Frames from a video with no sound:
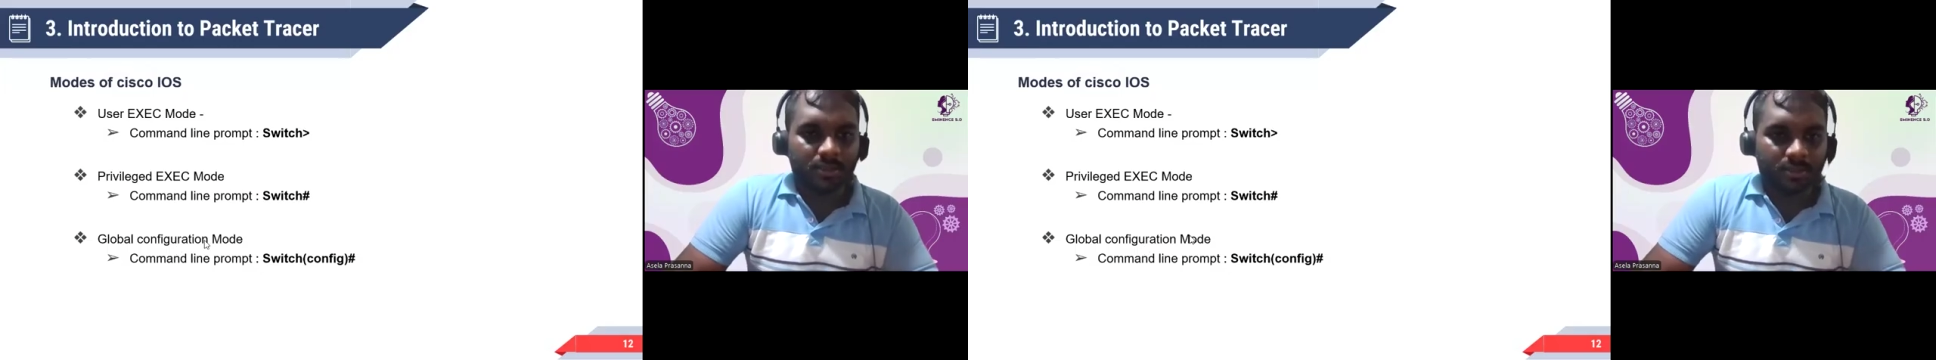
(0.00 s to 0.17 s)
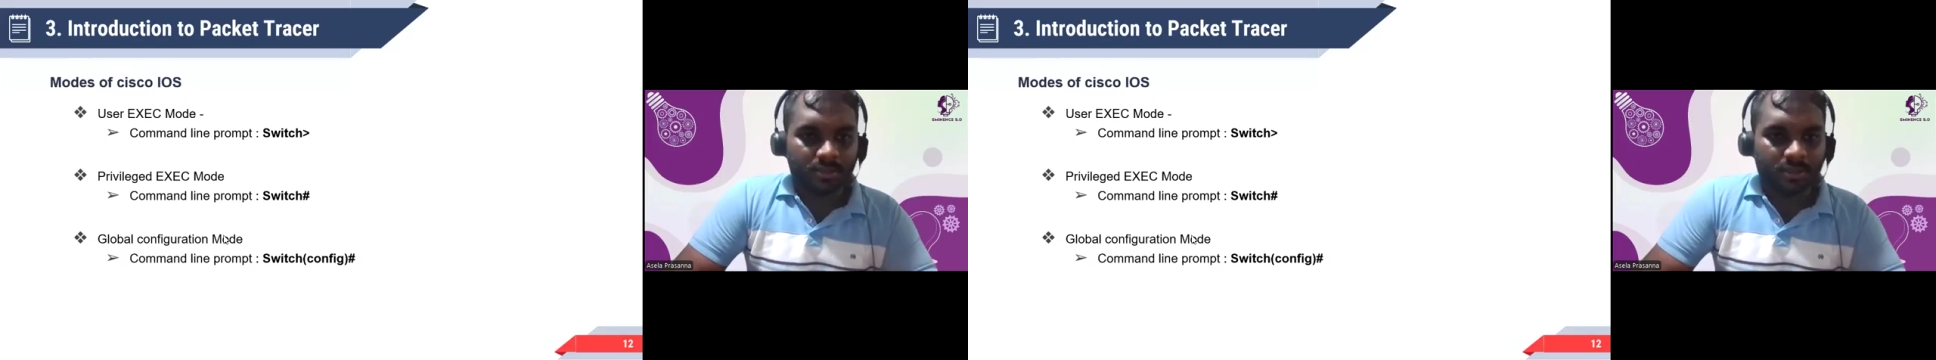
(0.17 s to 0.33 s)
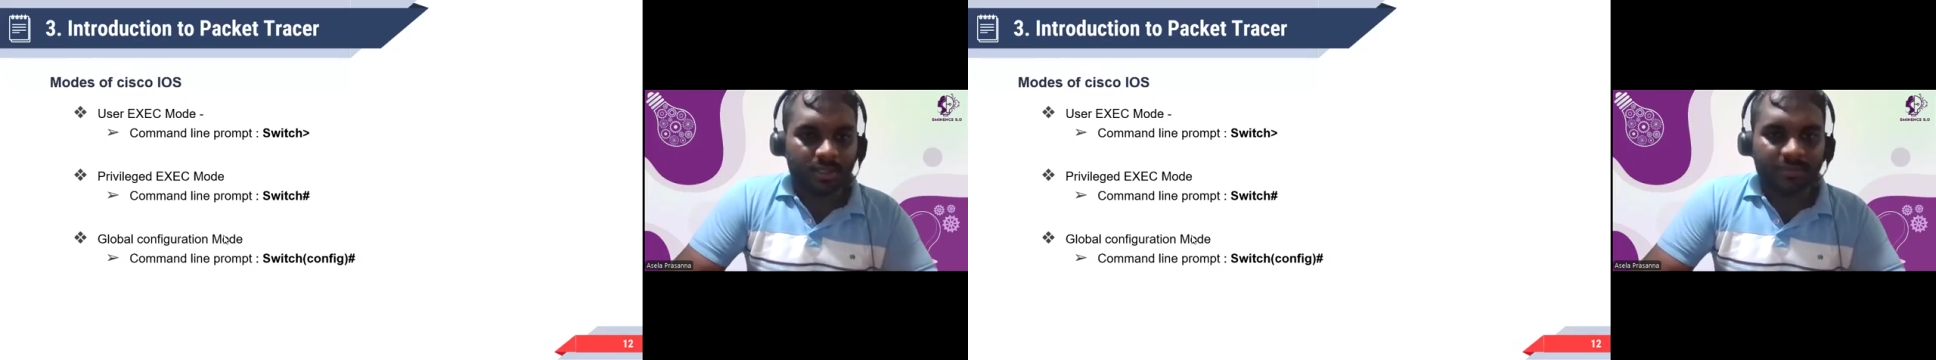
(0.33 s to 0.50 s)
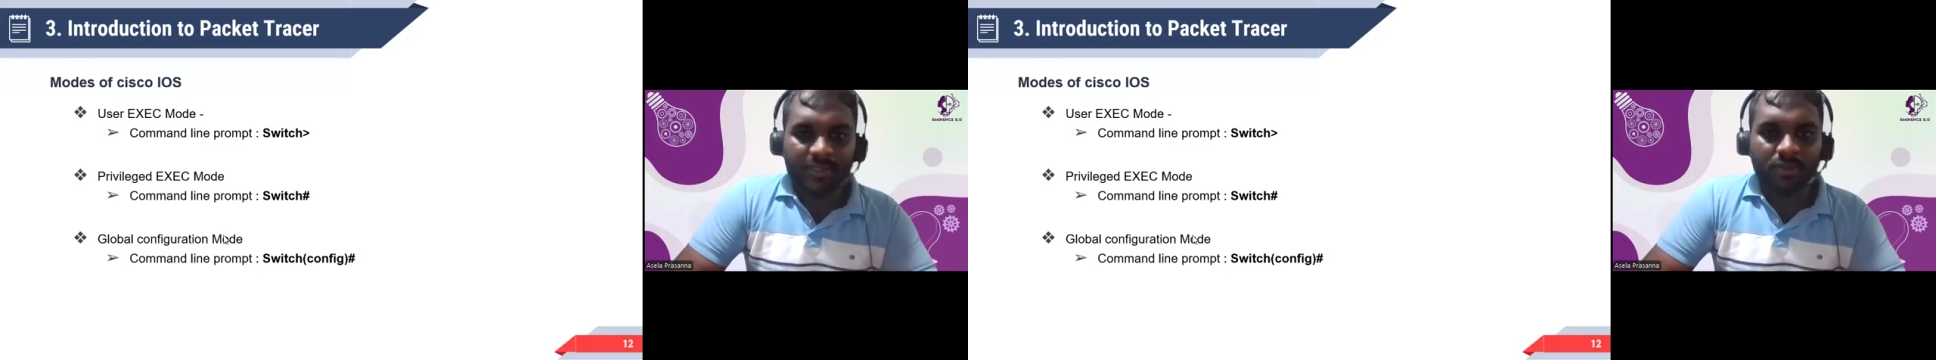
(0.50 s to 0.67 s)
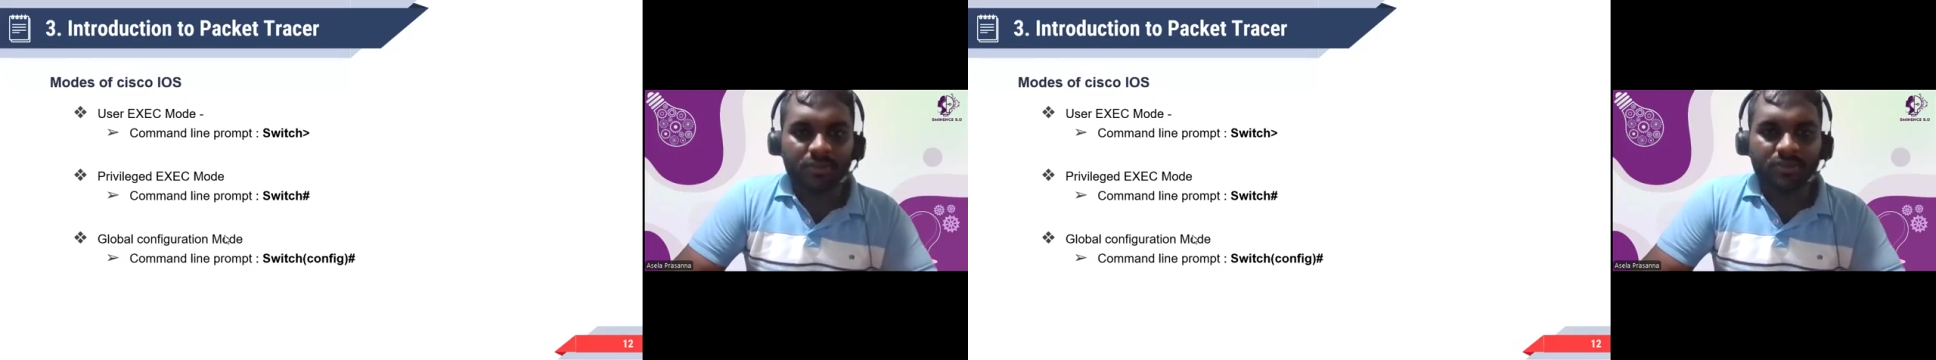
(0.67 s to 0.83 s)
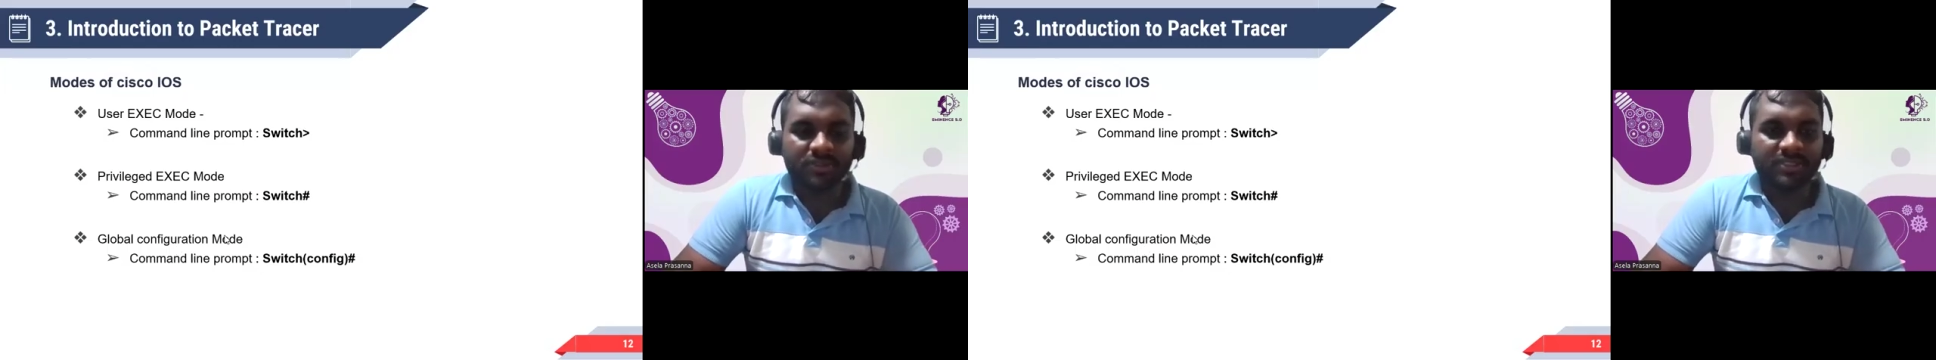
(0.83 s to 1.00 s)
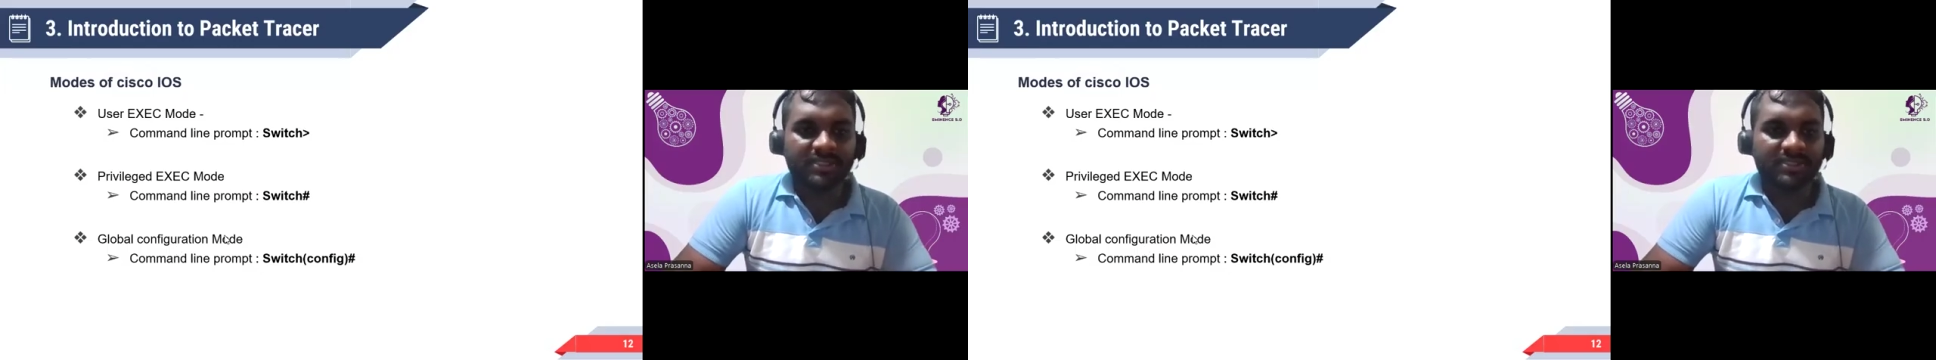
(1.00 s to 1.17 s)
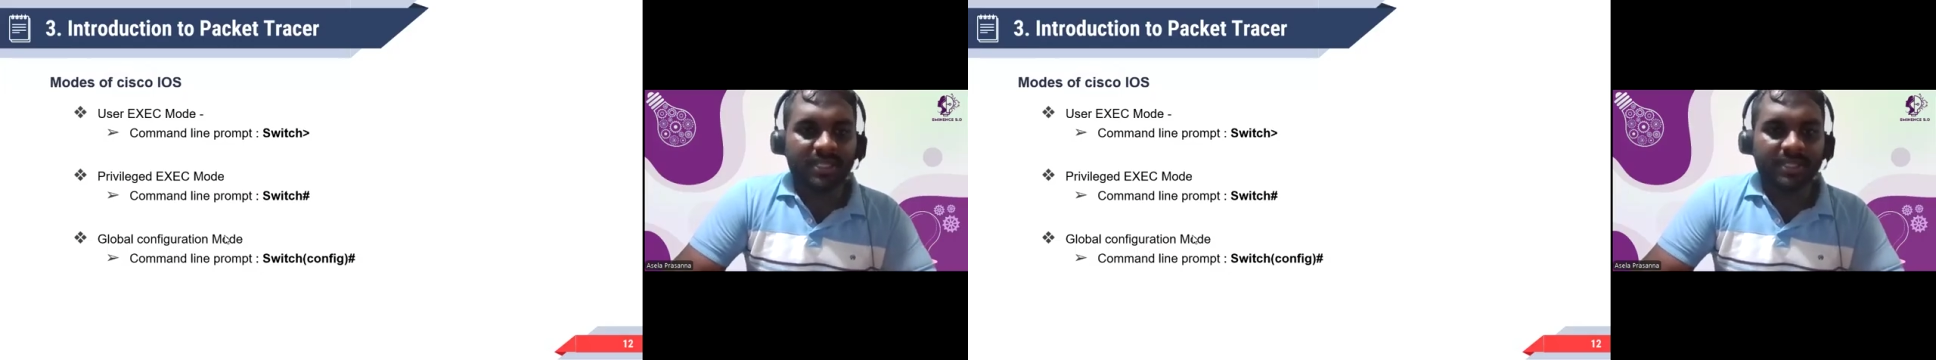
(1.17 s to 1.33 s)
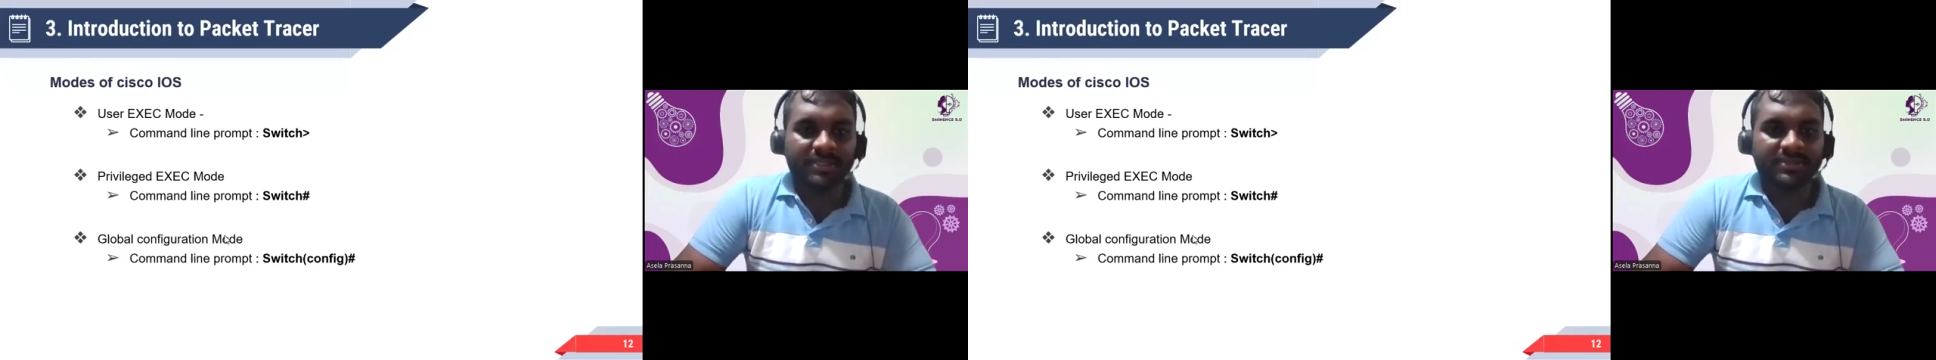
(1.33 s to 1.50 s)
I will go through these
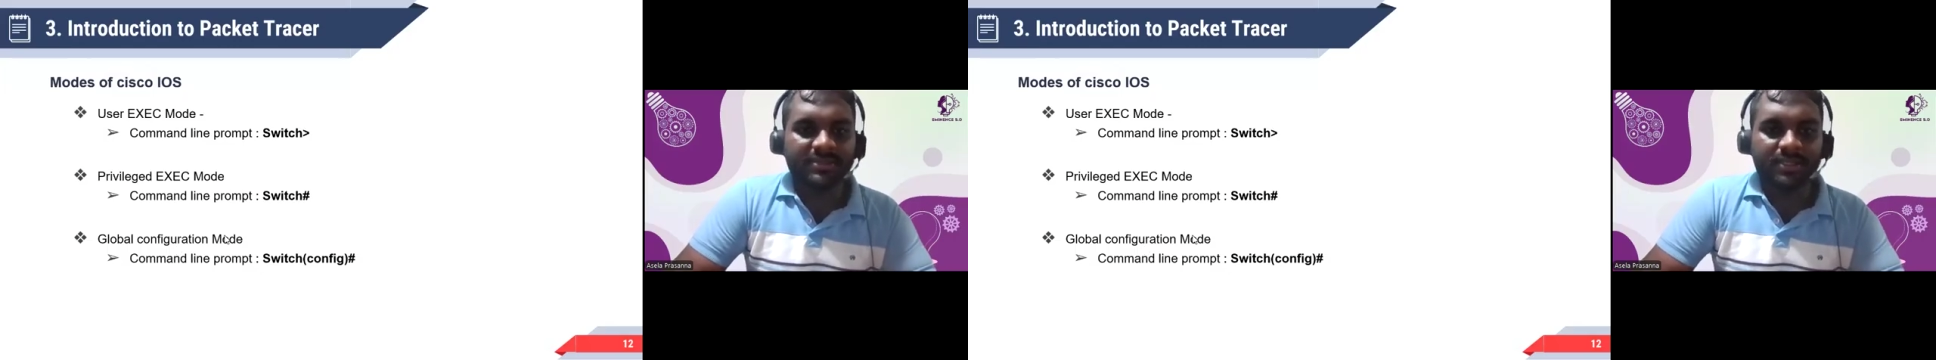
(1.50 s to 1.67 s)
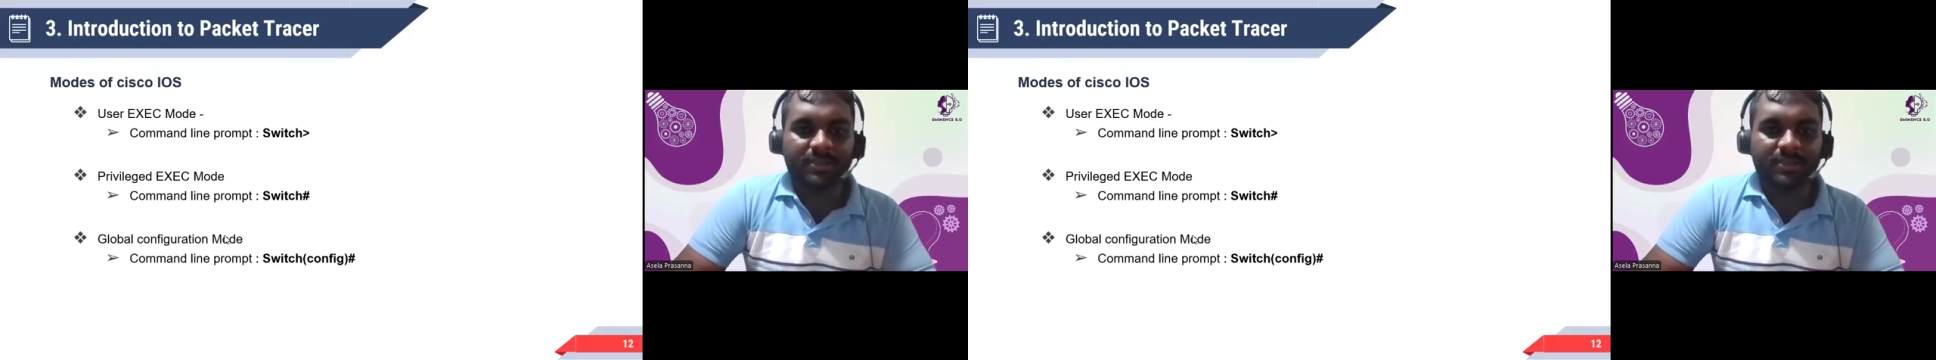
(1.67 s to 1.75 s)
slides.